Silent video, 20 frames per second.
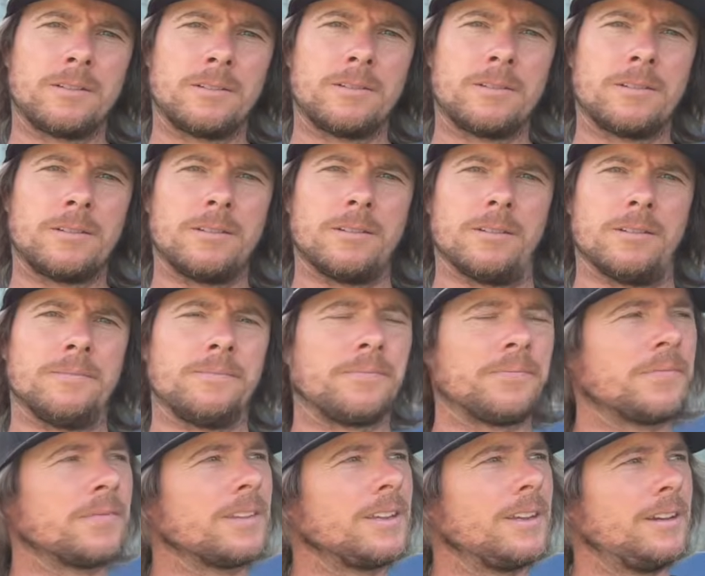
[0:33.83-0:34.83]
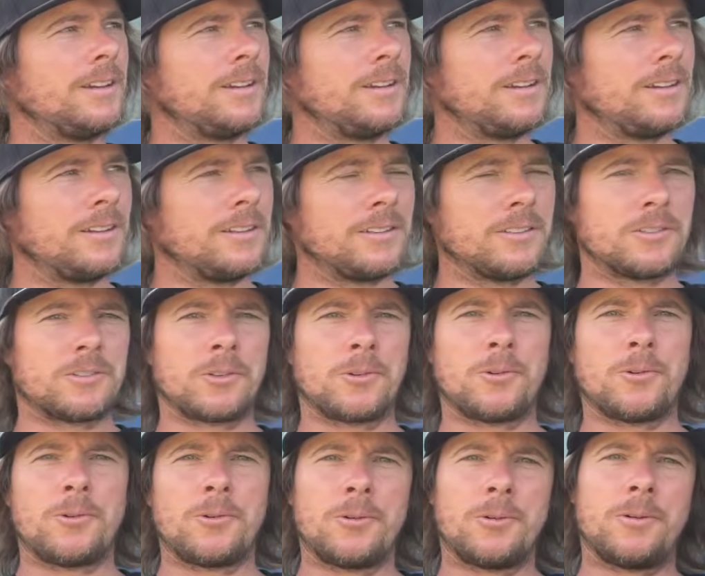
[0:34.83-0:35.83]
Good.
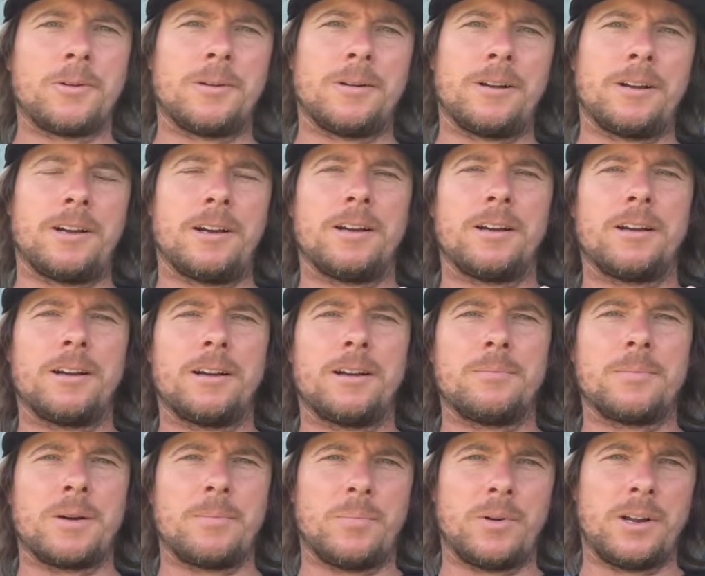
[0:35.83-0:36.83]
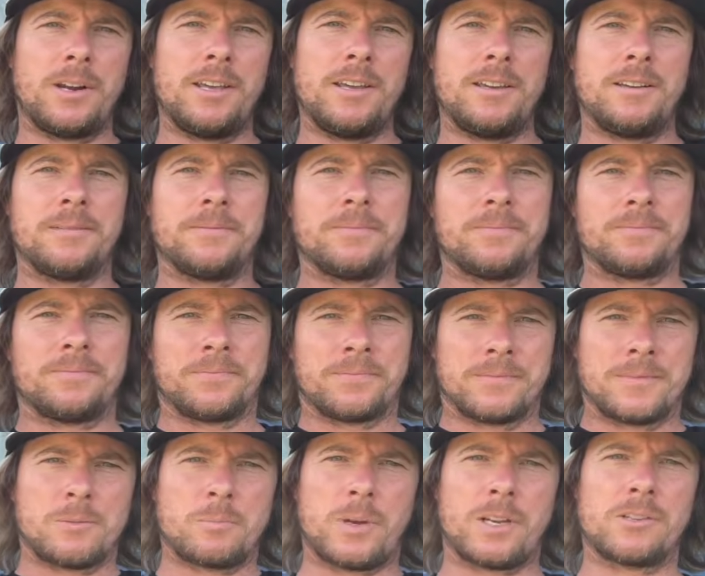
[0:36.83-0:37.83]
So, my buddy,
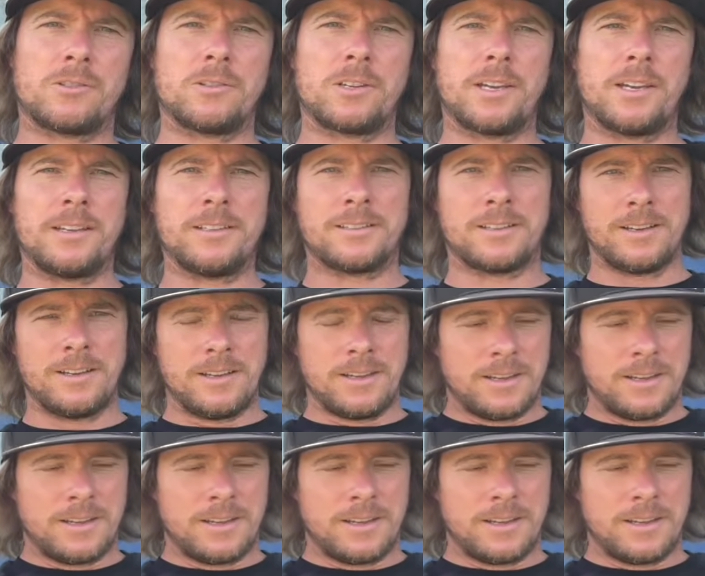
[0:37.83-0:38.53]
Special Case,